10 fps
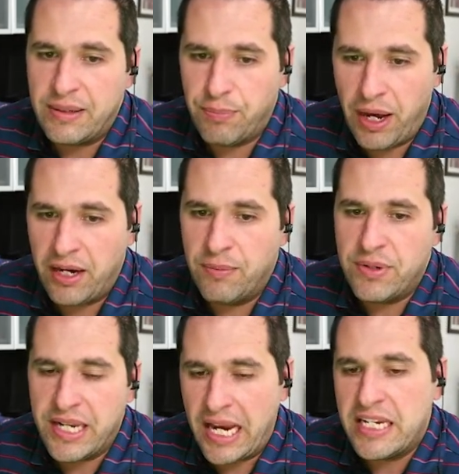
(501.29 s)

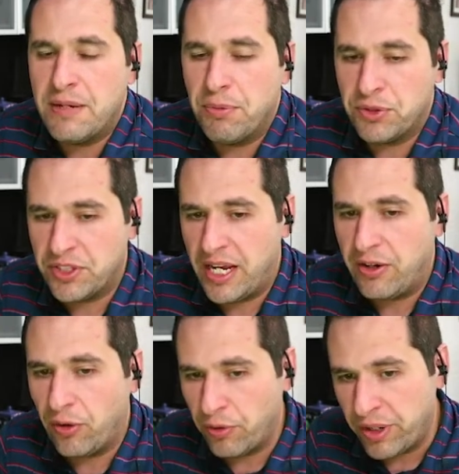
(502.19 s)
bottom
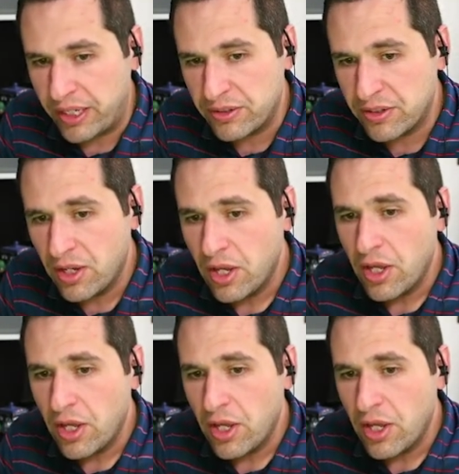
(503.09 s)
90% earnings.